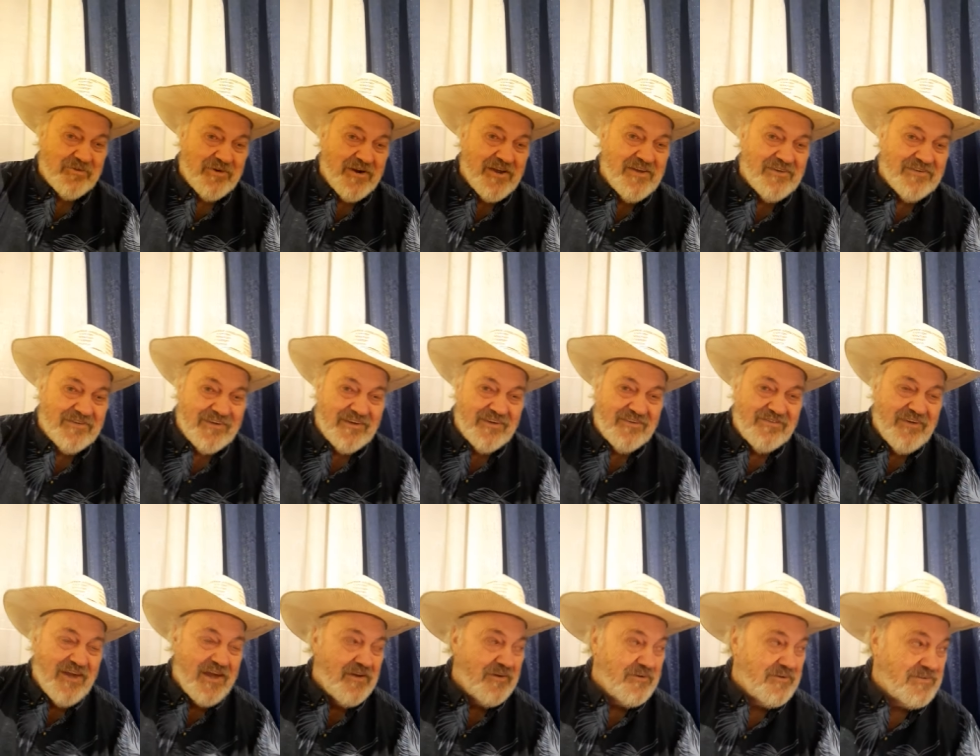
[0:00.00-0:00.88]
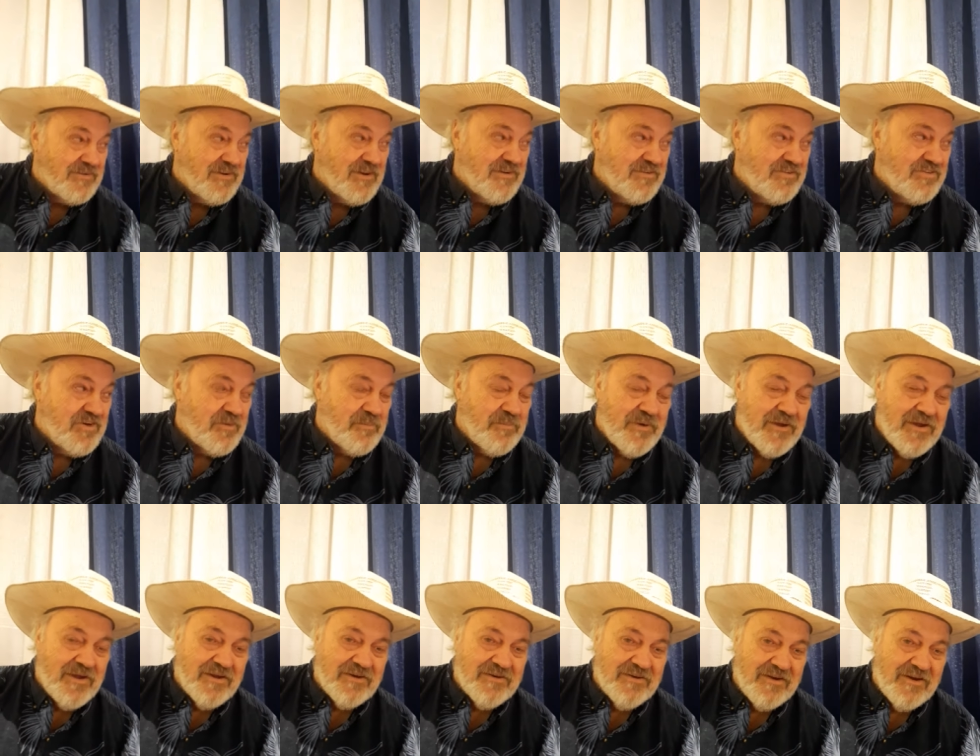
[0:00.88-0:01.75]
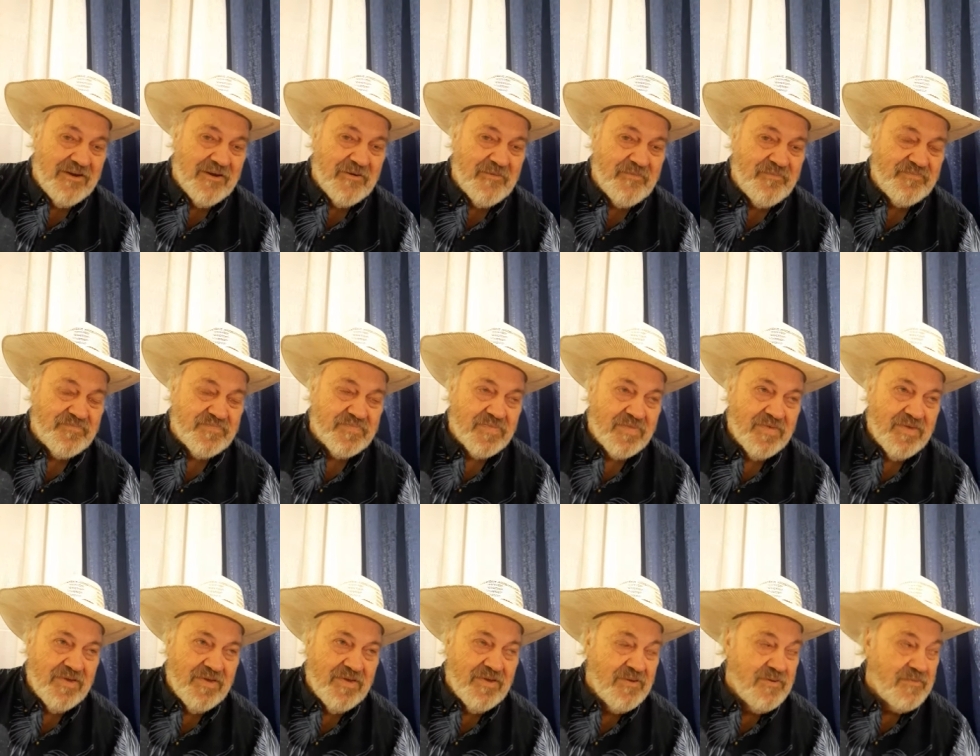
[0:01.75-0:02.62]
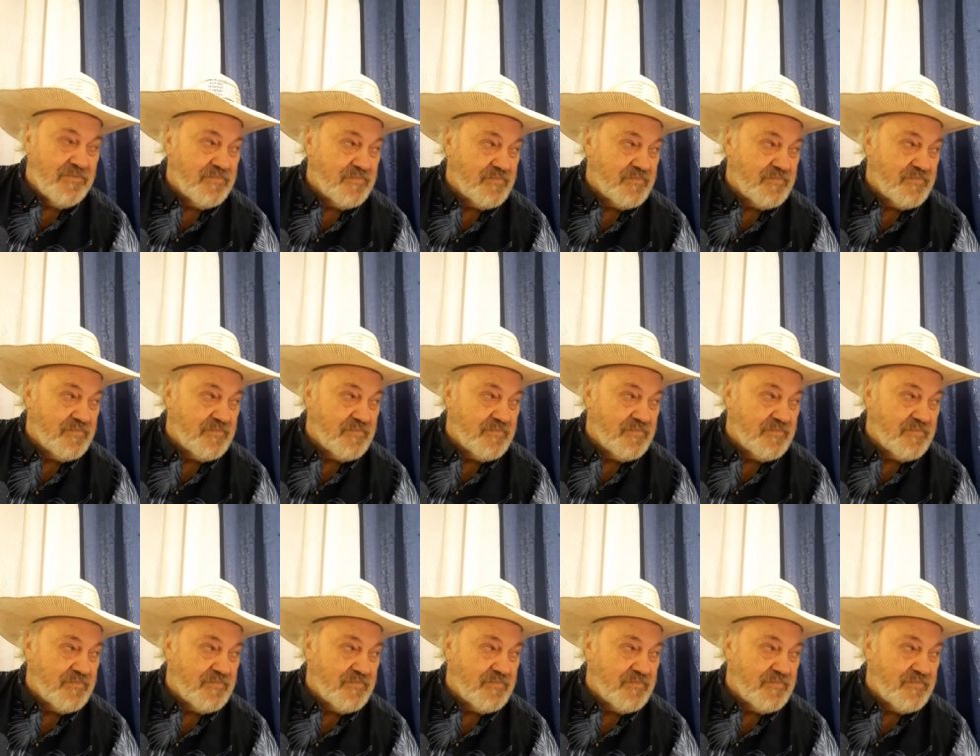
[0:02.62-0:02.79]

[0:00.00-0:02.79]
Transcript: Reyes in the finals in Japan. You know. Do you remember the